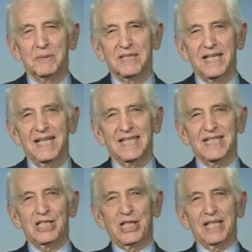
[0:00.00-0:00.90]
I would say it
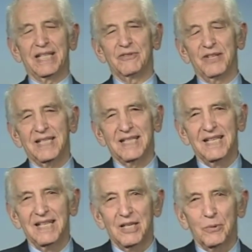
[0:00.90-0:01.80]
has a chilling effect
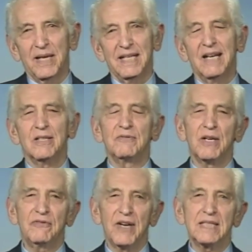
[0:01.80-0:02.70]
right now. The
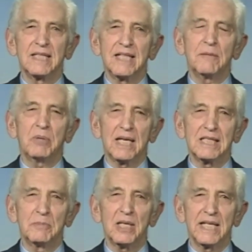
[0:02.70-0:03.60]
very fact that that
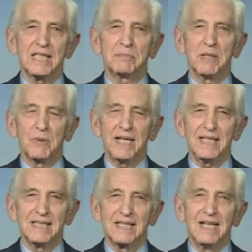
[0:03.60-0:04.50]
possibility has been
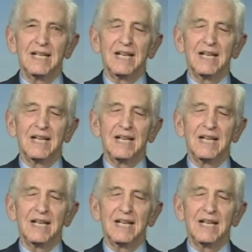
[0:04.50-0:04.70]
raised.